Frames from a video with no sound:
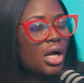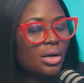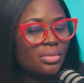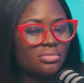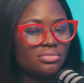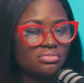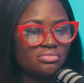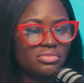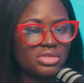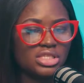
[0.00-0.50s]

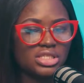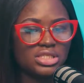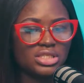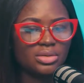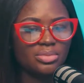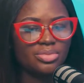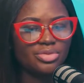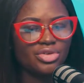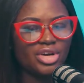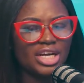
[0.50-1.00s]

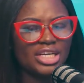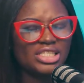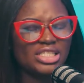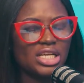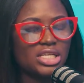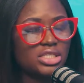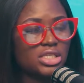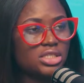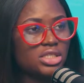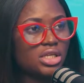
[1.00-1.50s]
Mr. Bright,
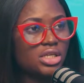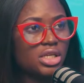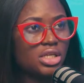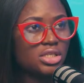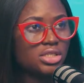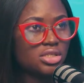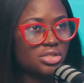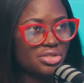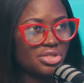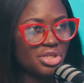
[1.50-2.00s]
as a
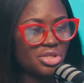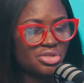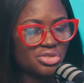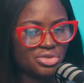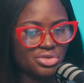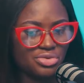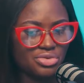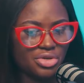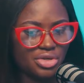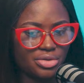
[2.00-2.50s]
tenant in
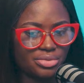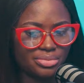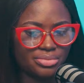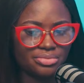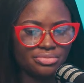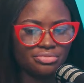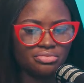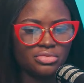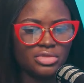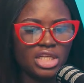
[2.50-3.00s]
Nigeria,
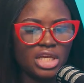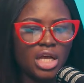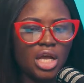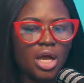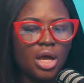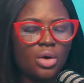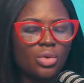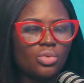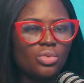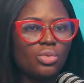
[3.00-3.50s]

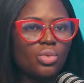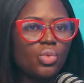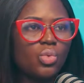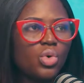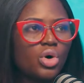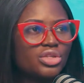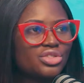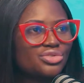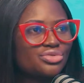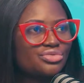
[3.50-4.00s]

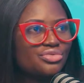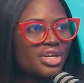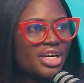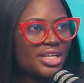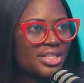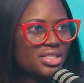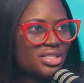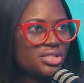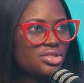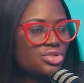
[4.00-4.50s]
what
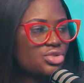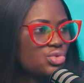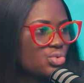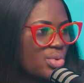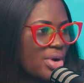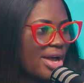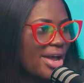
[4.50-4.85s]
rights do